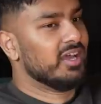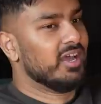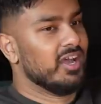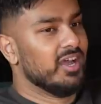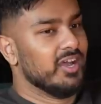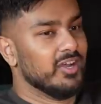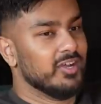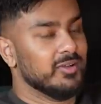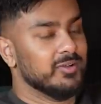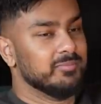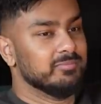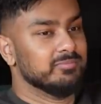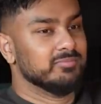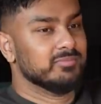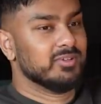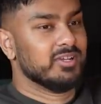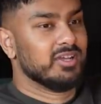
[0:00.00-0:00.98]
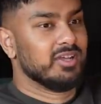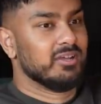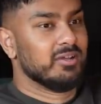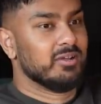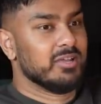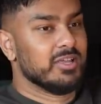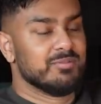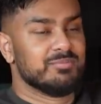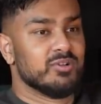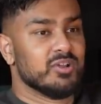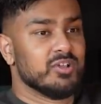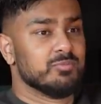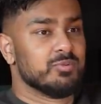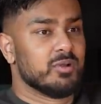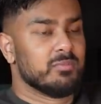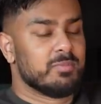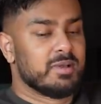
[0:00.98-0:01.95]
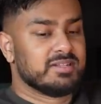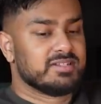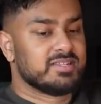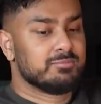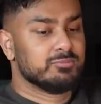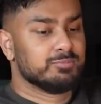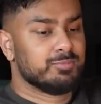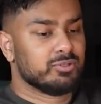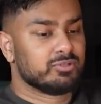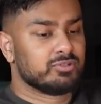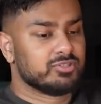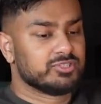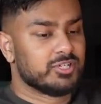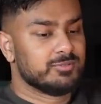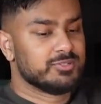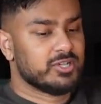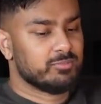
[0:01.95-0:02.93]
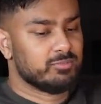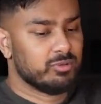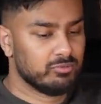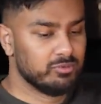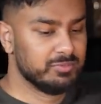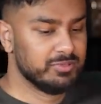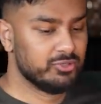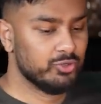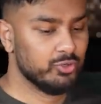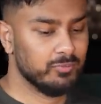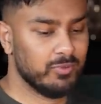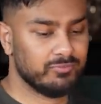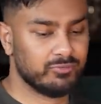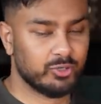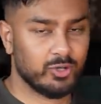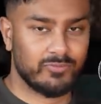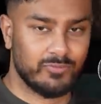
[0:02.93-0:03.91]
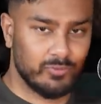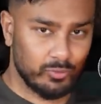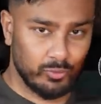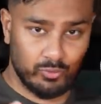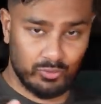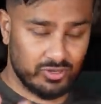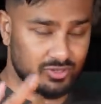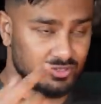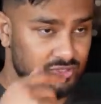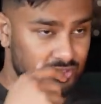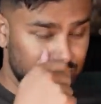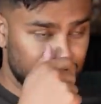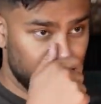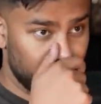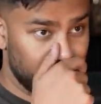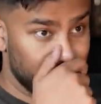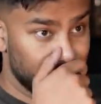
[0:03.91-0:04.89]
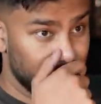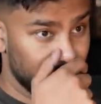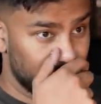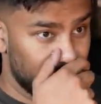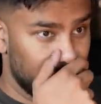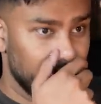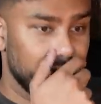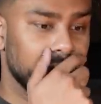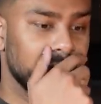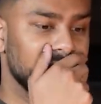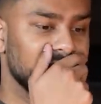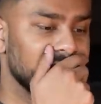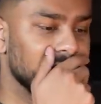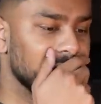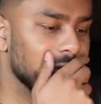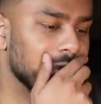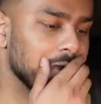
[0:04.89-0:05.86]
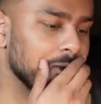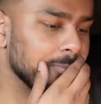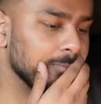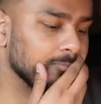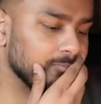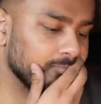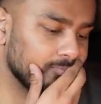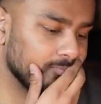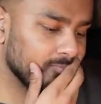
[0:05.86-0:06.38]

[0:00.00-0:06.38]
Yeah. Um, it, it, by the time this podcast comes out, it'll probably be two months ago for the audience, just for reference, right? Um,